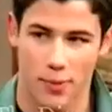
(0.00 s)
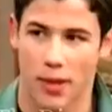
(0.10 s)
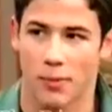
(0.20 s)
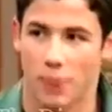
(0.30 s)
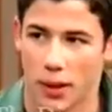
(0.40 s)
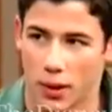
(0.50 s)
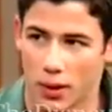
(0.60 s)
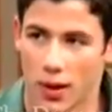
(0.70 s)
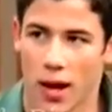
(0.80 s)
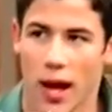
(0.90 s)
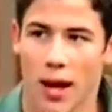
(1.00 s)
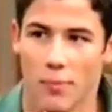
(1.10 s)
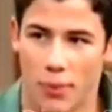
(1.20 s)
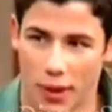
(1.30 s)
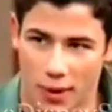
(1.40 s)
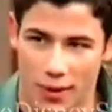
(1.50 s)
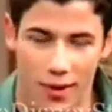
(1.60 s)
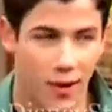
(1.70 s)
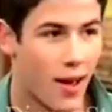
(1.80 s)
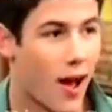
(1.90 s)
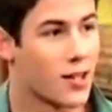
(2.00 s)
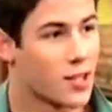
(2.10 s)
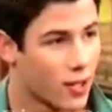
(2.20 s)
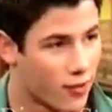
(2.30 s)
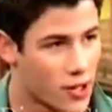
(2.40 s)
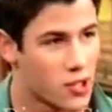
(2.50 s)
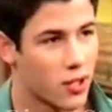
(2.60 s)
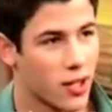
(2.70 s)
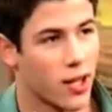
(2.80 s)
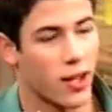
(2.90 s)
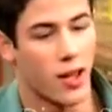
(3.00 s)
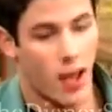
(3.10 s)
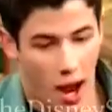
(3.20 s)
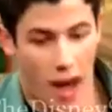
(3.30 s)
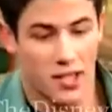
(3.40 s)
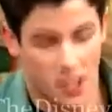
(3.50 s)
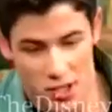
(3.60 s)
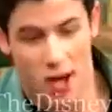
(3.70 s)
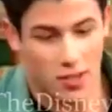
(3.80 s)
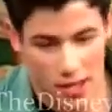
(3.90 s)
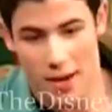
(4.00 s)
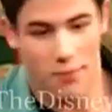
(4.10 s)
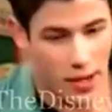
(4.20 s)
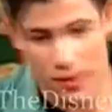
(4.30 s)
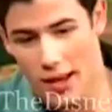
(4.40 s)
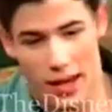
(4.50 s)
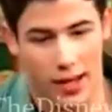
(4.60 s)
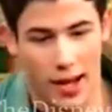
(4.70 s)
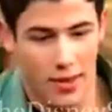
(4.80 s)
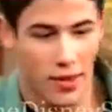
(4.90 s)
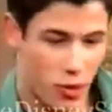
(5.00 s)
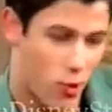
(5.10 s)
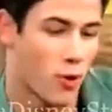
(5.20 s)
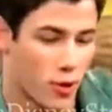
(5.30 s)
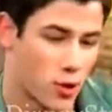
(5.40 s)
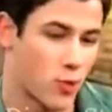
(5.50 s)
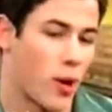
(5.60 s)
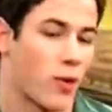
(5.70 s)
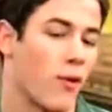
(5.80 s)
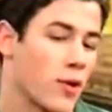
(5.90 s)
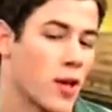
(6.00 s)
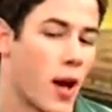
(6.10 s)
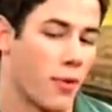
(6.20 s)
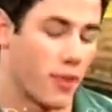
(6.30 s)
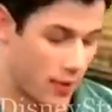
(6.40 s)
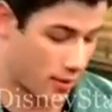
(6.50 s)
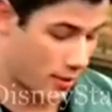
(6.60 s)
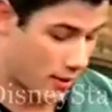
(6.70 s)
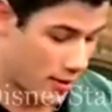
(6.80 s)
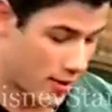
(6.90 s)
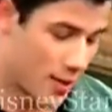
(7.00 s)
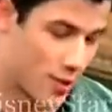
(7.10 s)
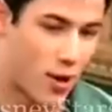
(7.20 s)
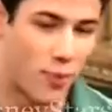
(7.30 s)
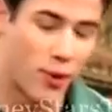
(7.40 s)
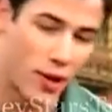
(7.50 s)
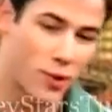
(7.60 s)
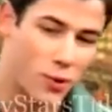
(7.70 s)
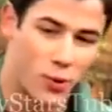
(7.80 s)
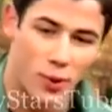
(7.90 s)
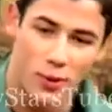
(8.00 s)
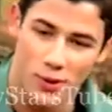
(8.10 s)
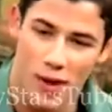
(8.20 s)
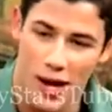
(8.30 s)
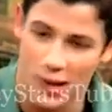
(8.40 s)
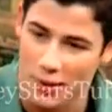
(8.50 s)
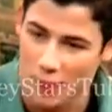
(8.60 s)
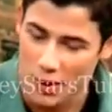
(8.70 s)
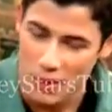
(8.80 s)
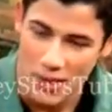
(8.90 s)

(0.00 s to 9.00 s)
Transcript: getting bigger and bigger until eventually I had to duct tape my leg and then throw a sweater over top of it and try to play it cool, but it was highly embarrassing.